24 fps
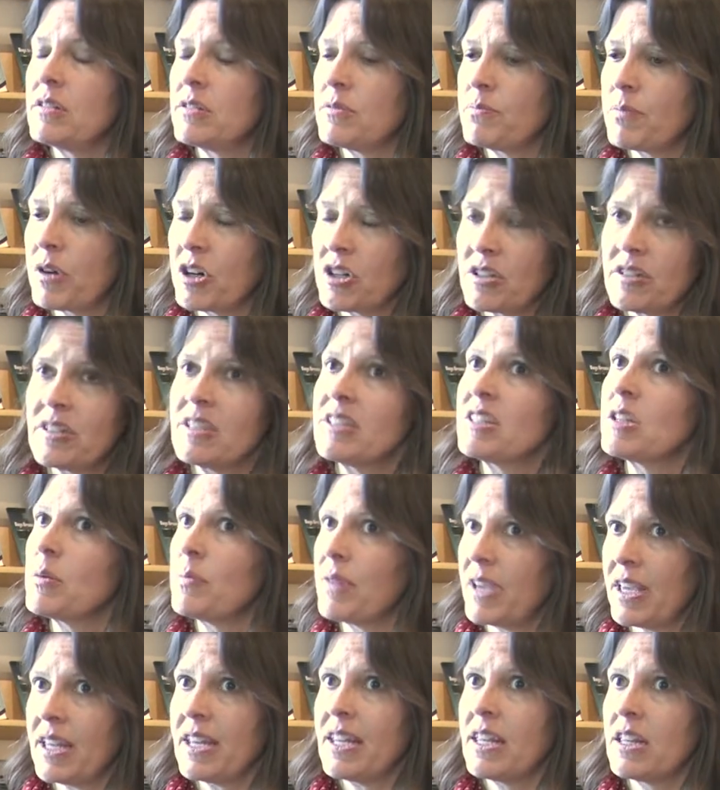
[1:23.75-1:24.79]

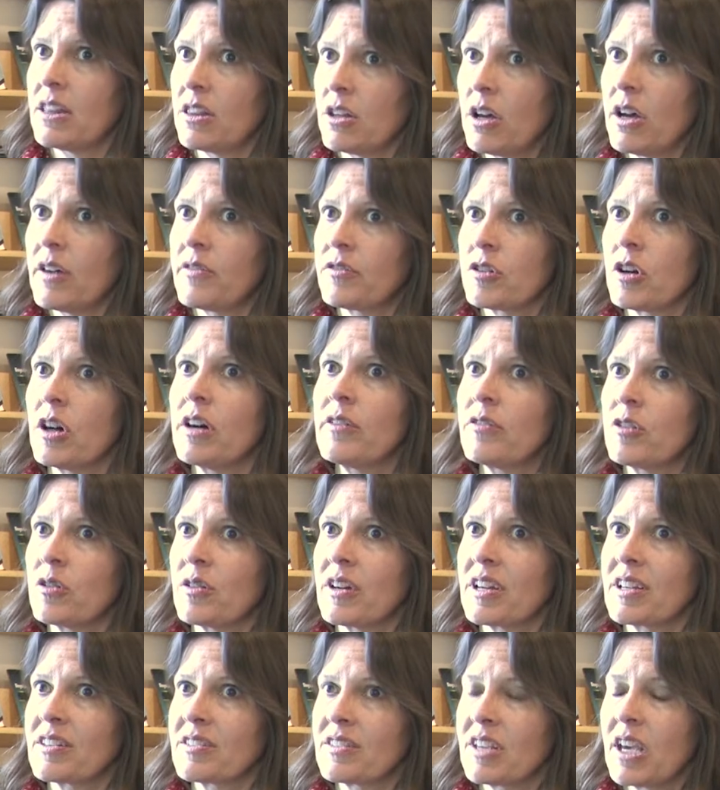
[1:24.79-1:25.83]
participate in loft
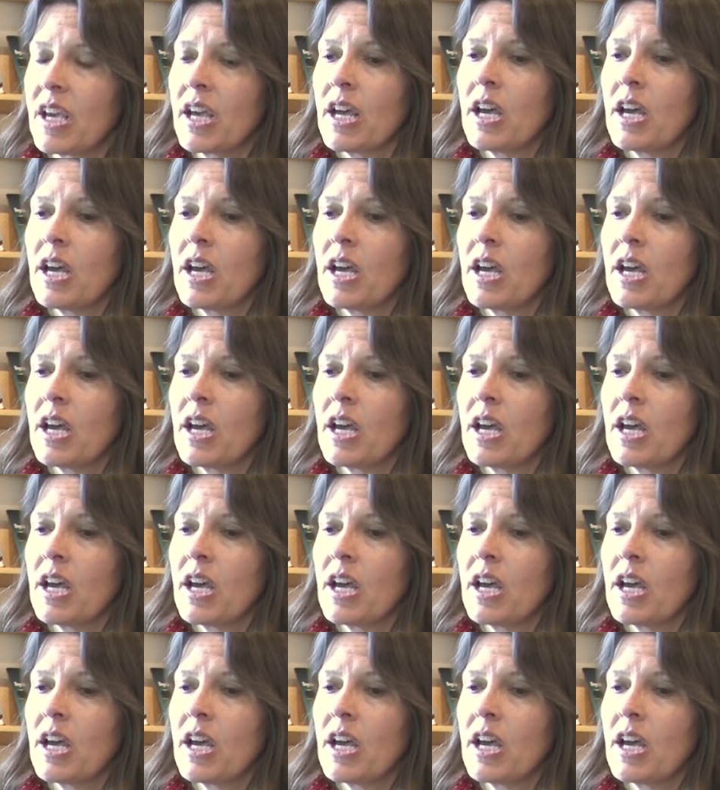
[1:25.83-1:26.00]
offerings,